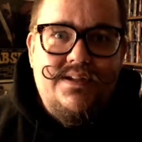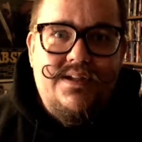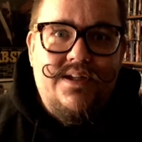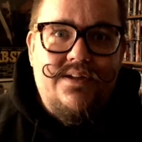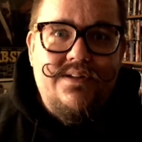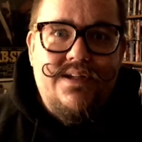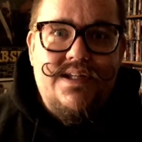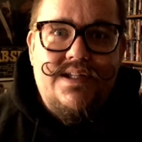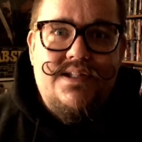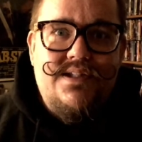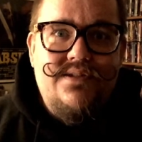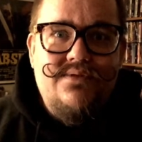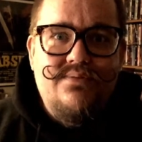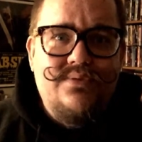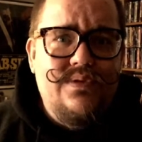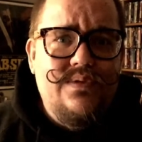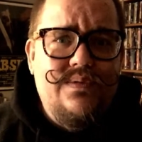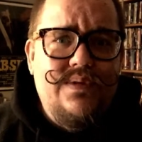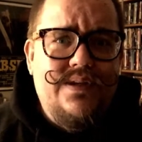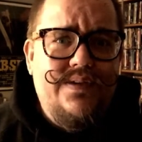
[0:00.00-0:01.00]
You know, this,
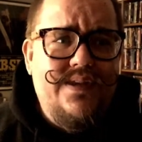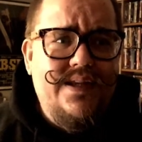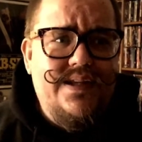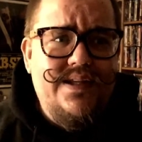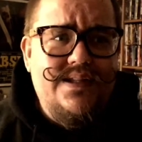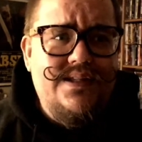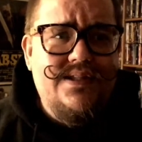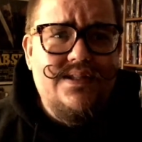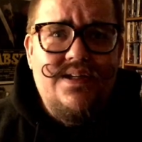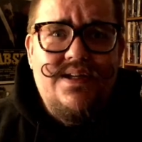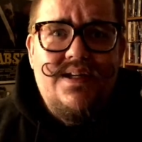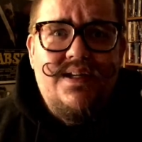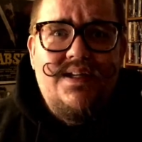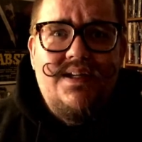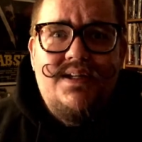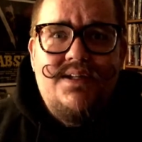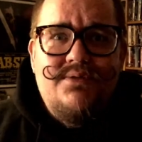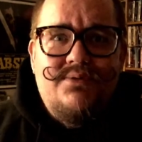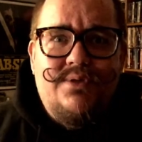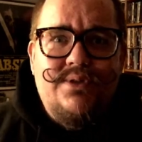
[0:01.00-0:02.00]
I think, is
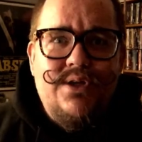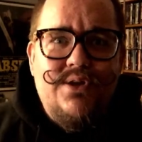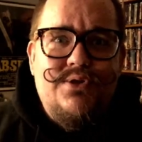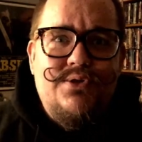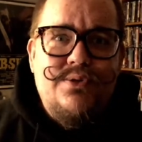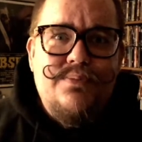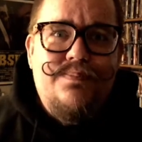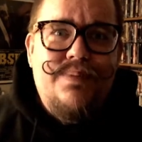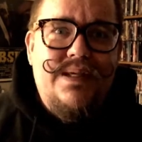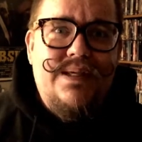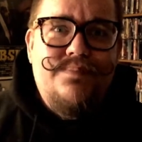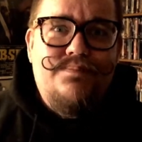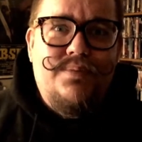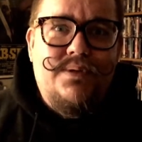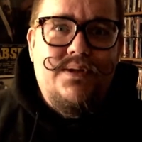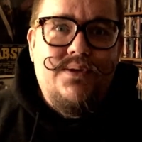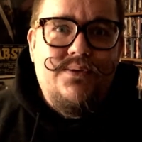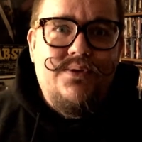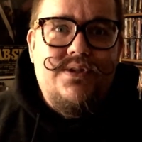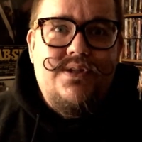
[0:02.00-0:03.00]
one or two
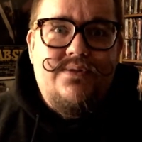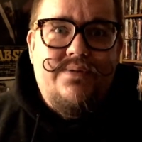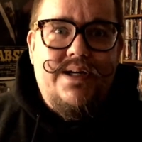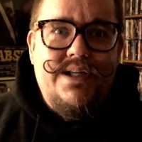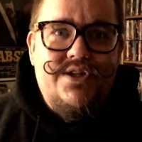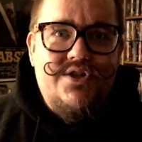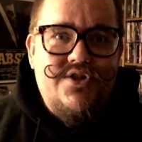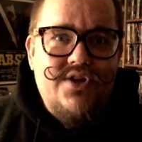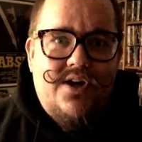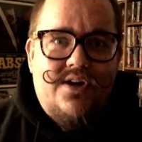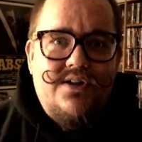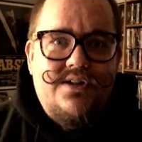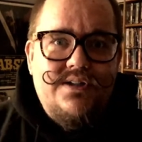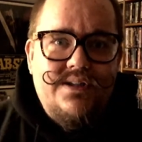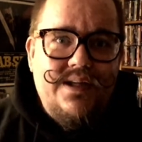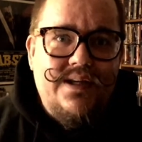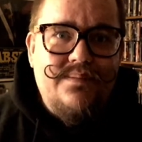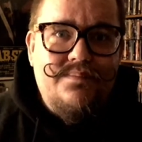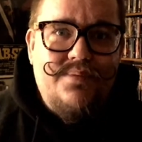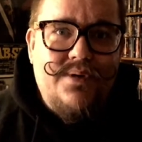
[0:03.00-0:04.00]
people who's quite
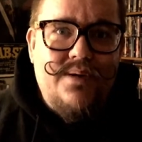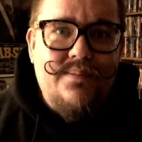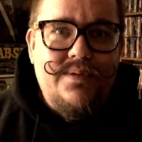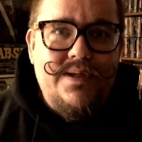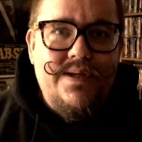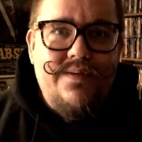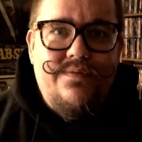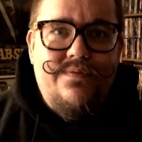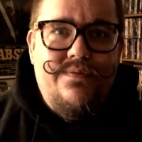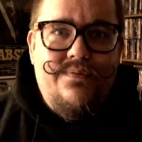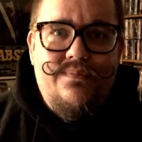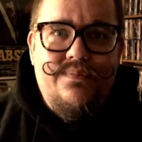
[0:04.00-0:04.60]
shocked and probably,